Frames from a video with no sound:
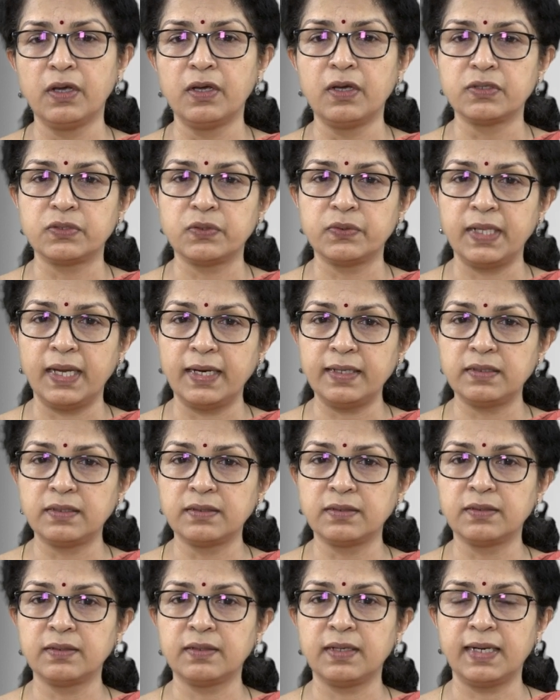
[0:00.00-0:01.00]
so that
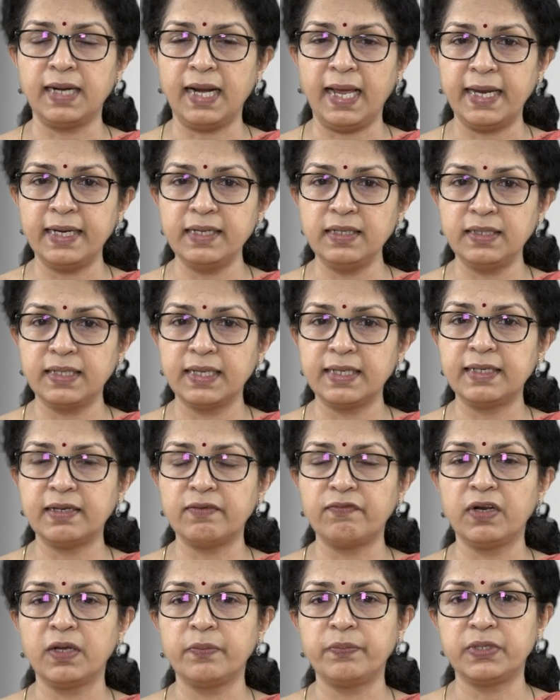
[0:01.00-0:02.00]
the client can
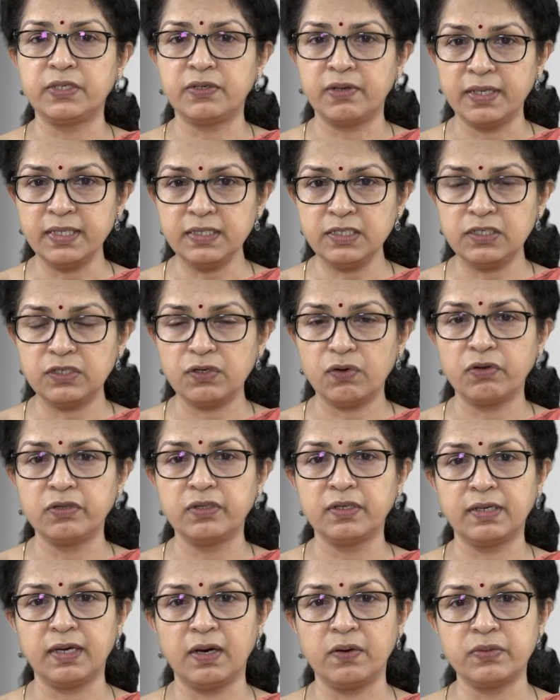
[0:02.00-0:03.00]
develop trust on
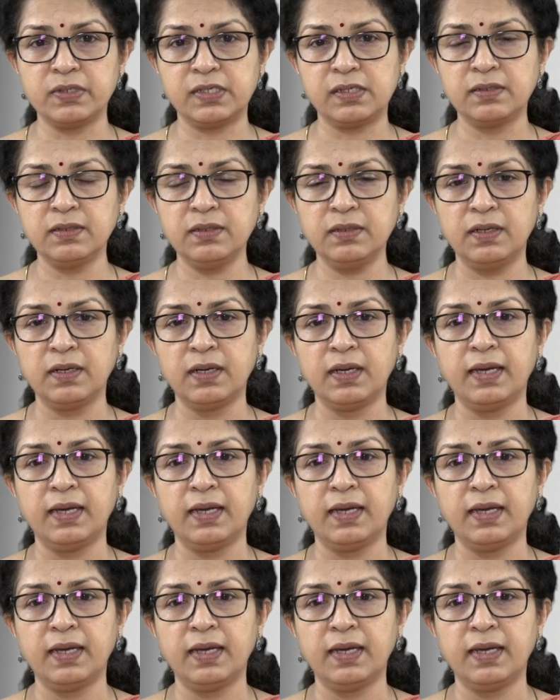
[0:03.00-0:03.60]
the counselor,